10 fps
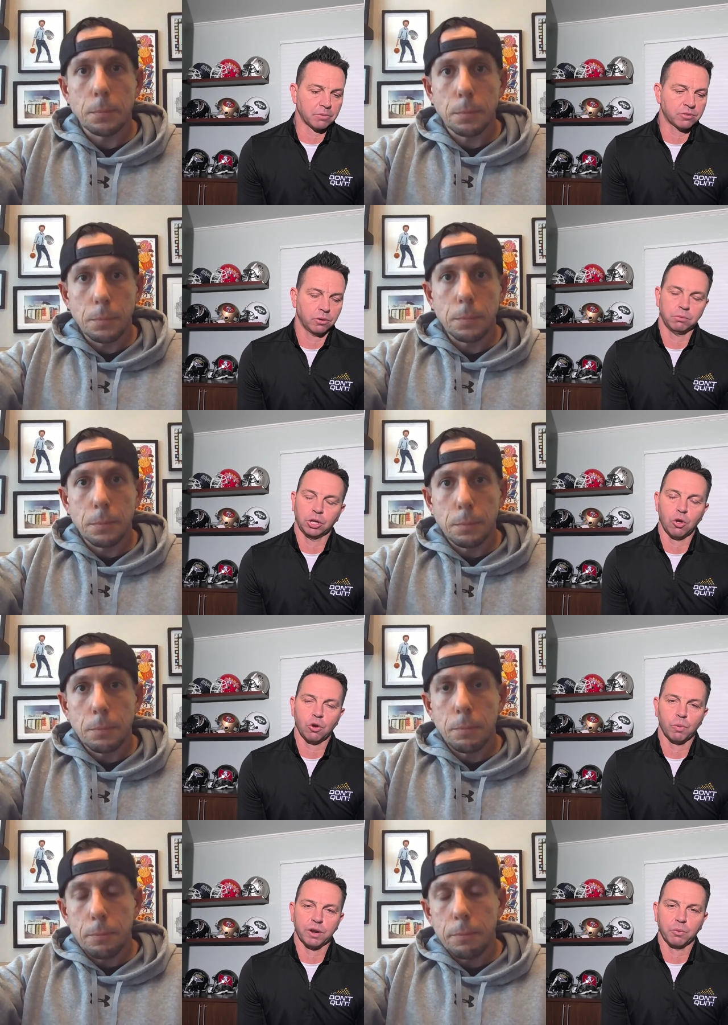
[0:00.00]
Speaker 1: So, a
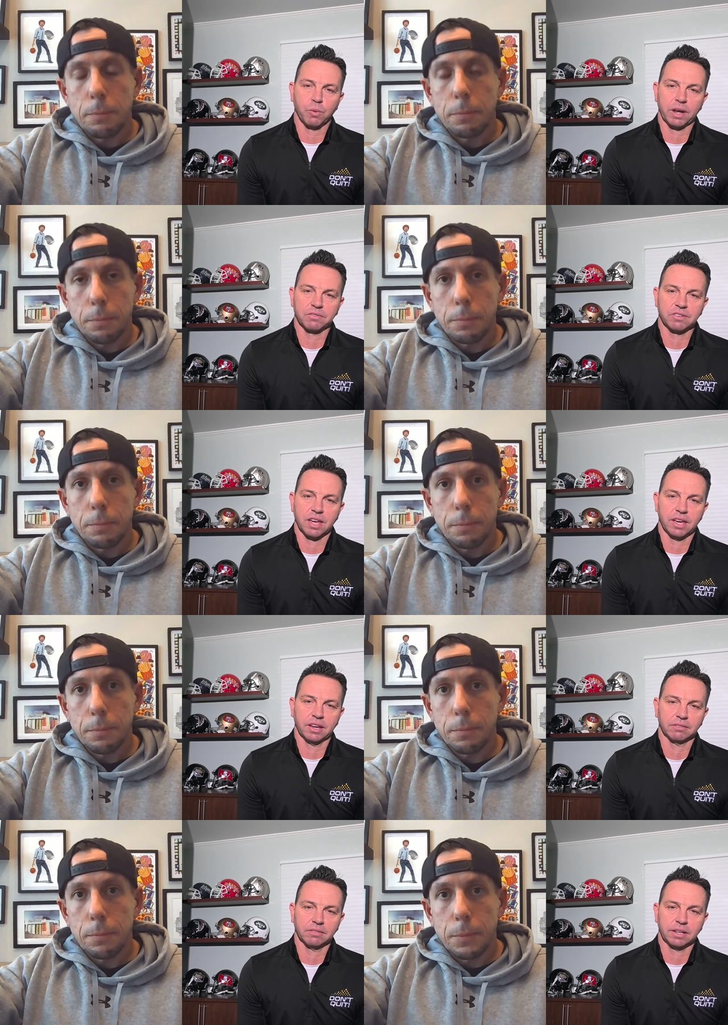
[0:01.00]
long winded way of saying
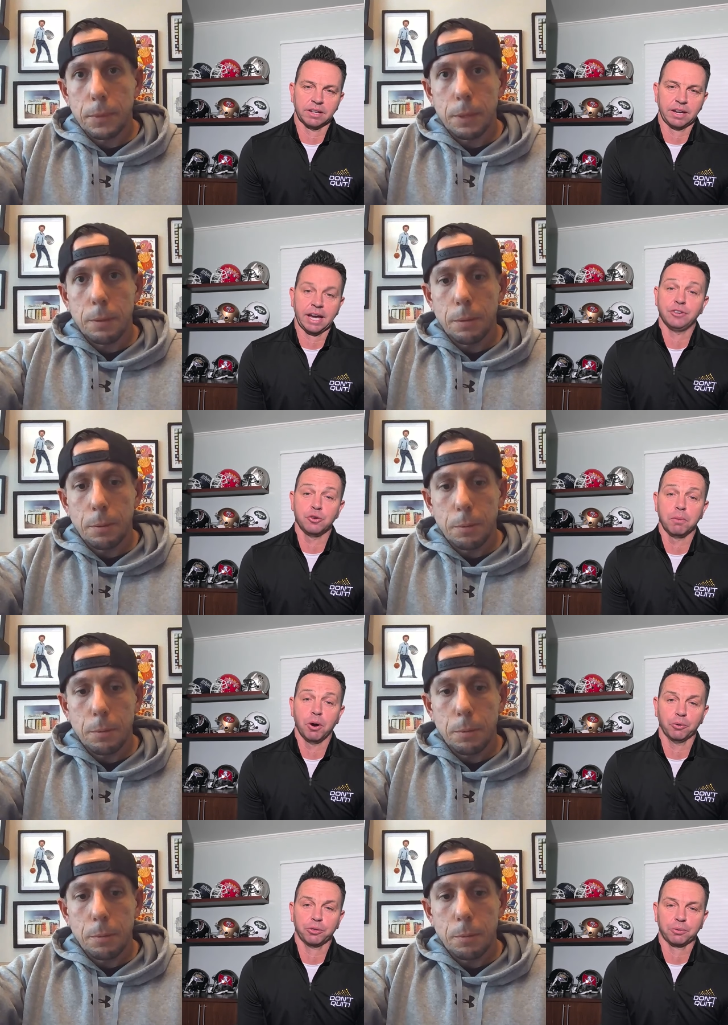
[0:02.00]
I do
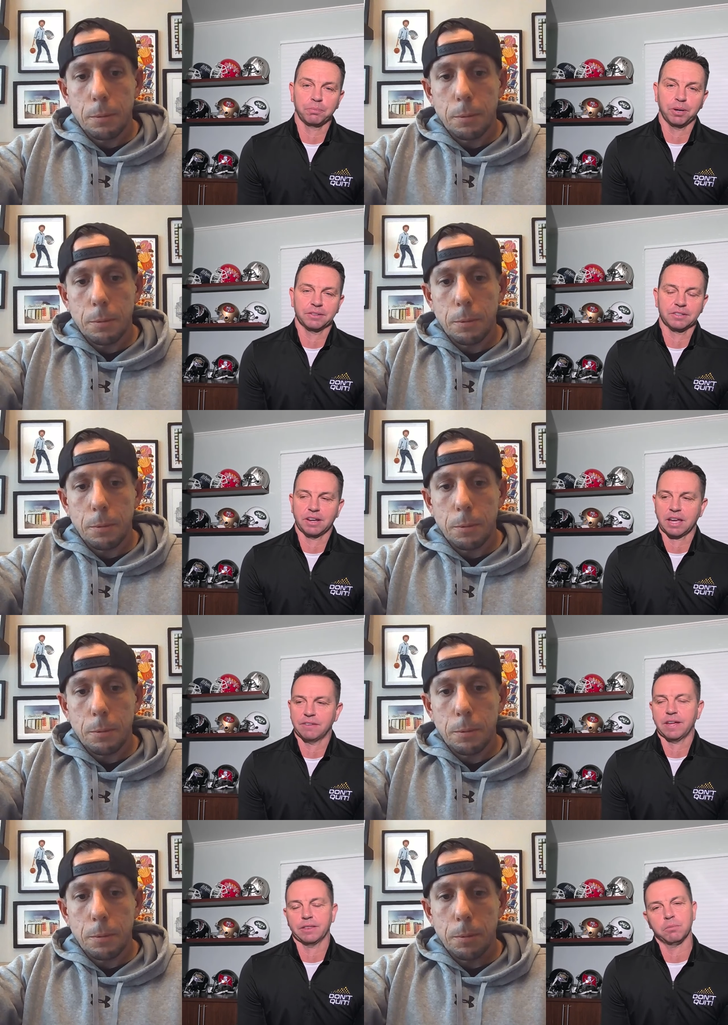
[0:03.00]
both, but uh,
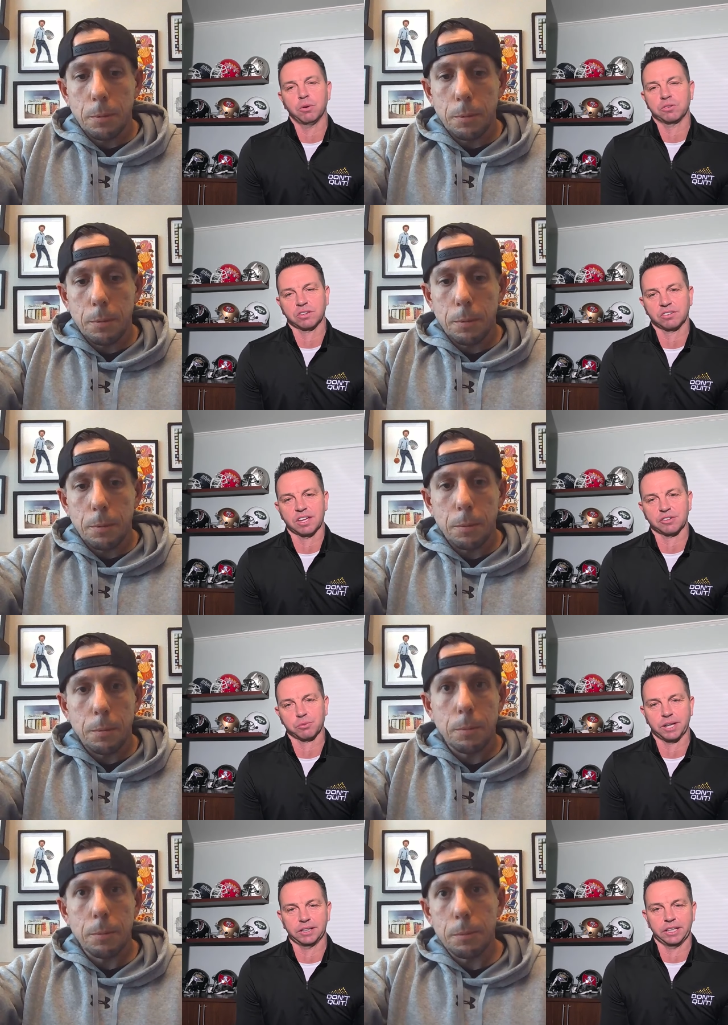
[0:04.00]
have had the most
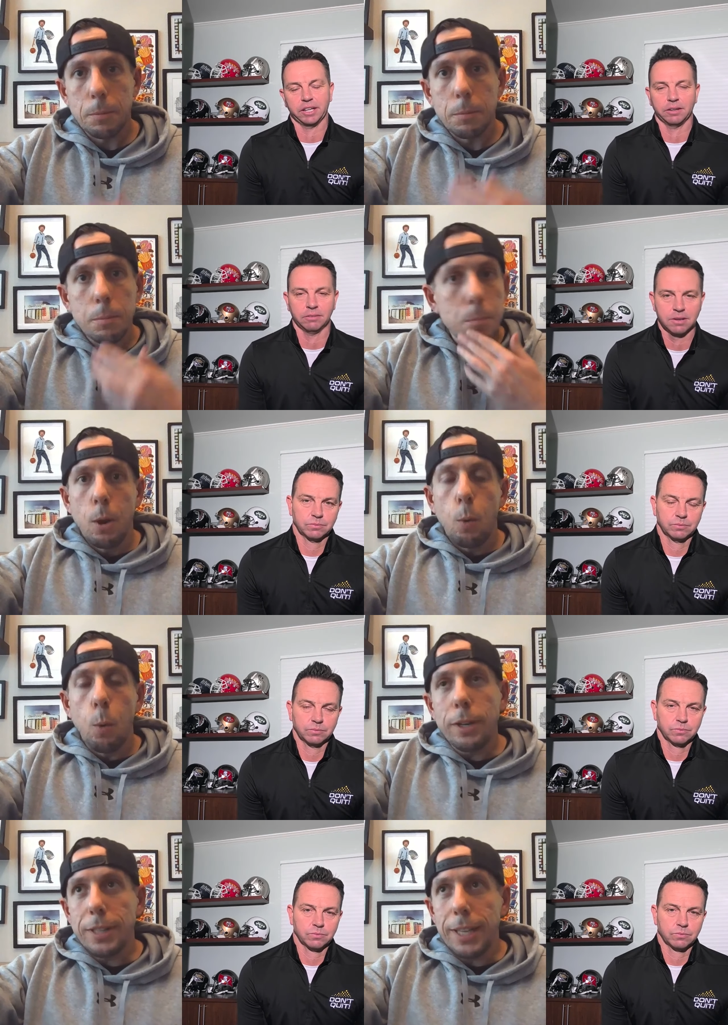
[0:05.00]
success when I lean in.
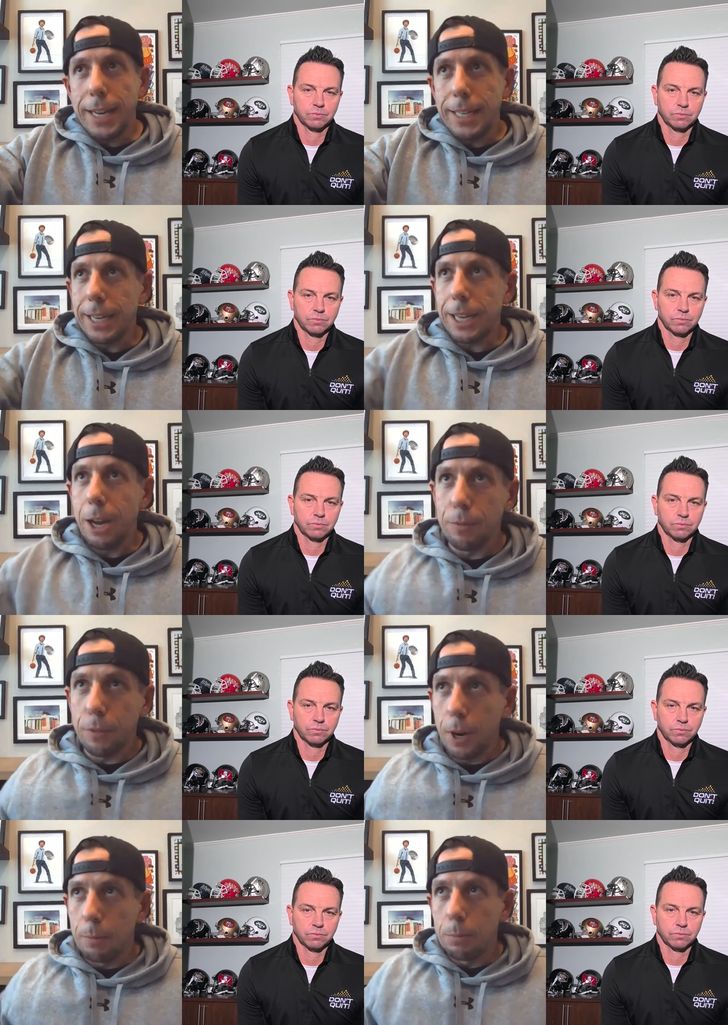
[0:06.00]
Speaker 2: Where did the idea come
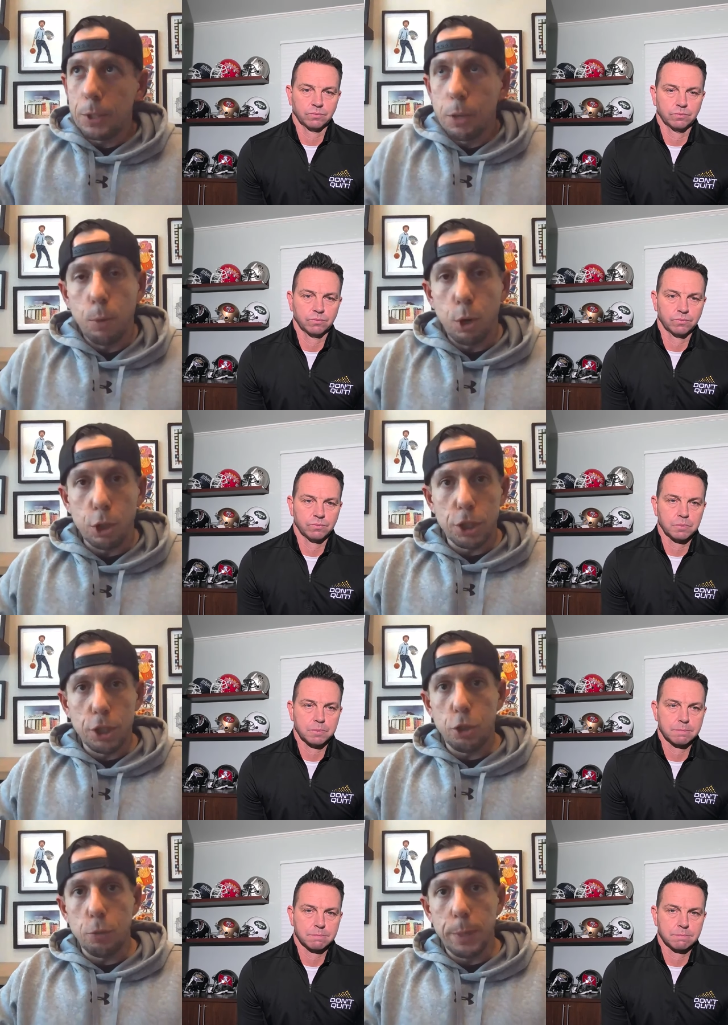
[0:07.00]
from to merge
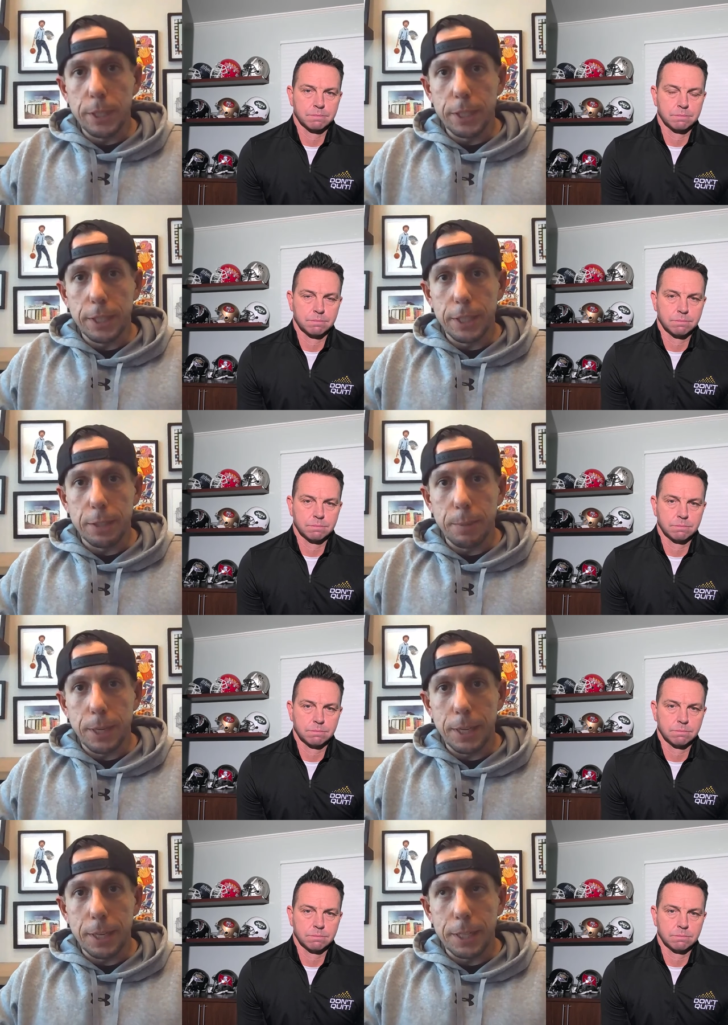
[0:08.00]
the two businesses?
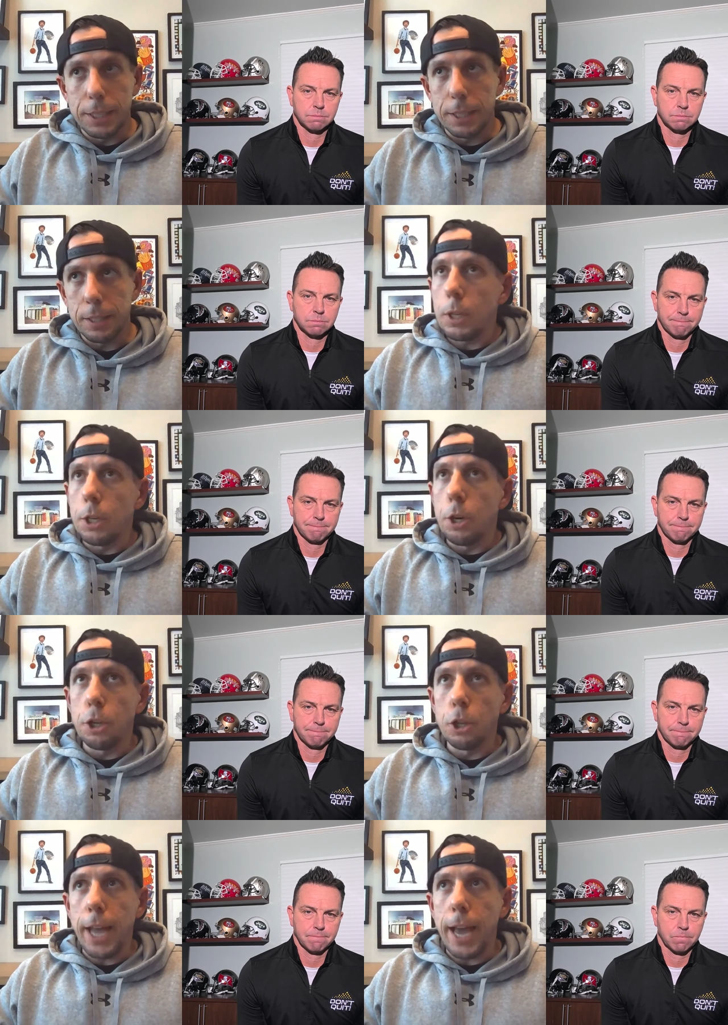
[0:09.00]
Because, you know,
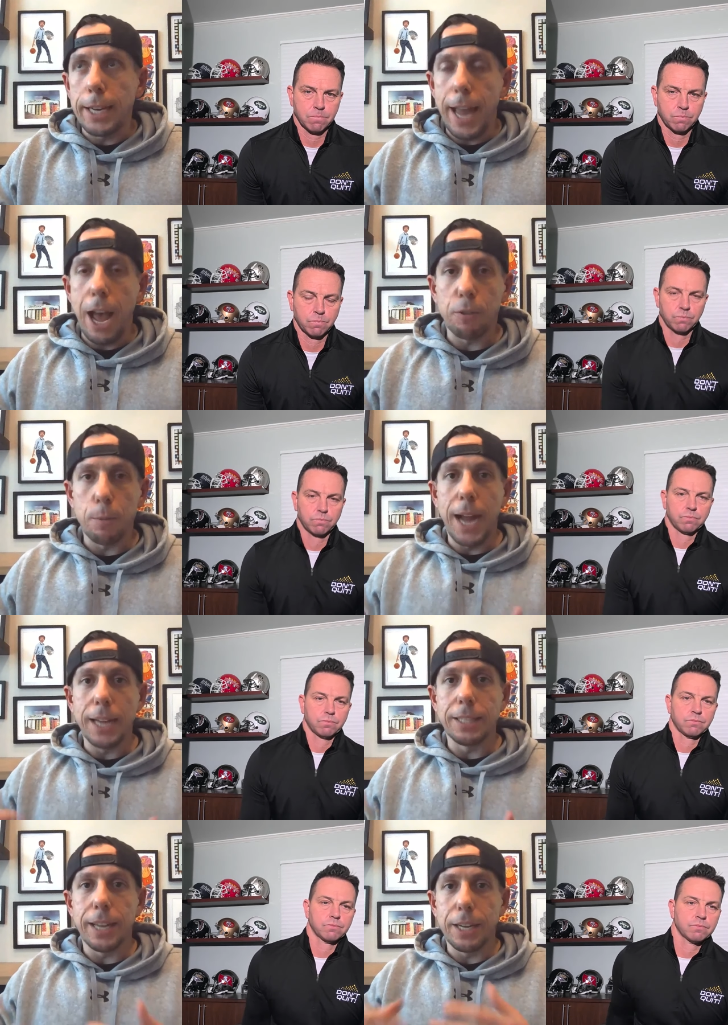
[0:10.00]
you look at it now from
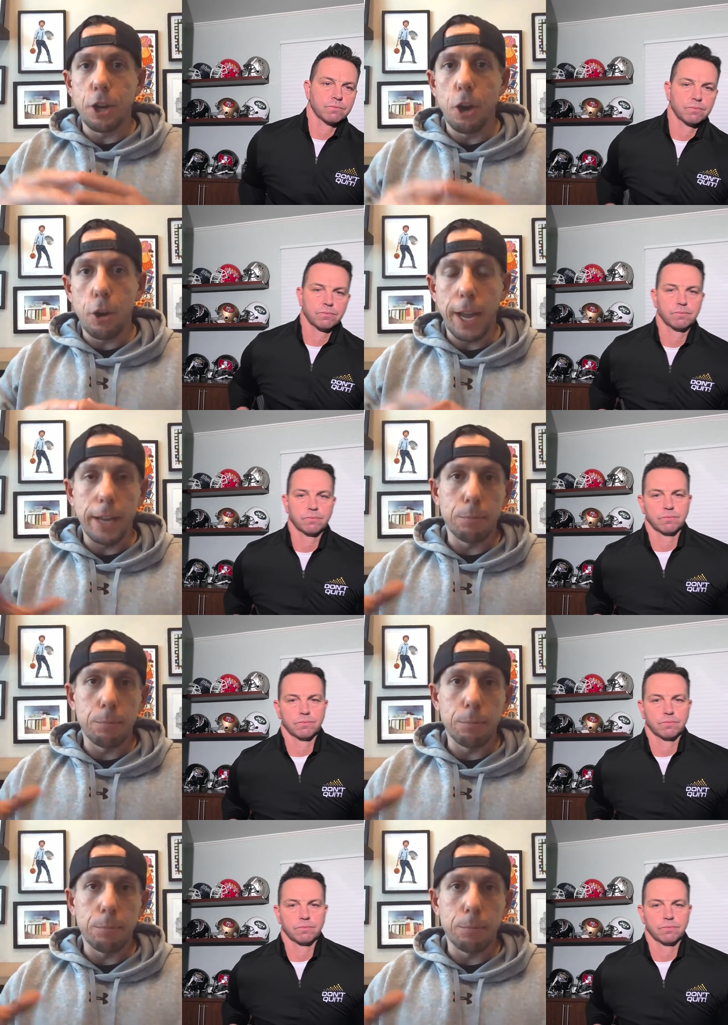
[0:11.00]
hindsight and you go, okay,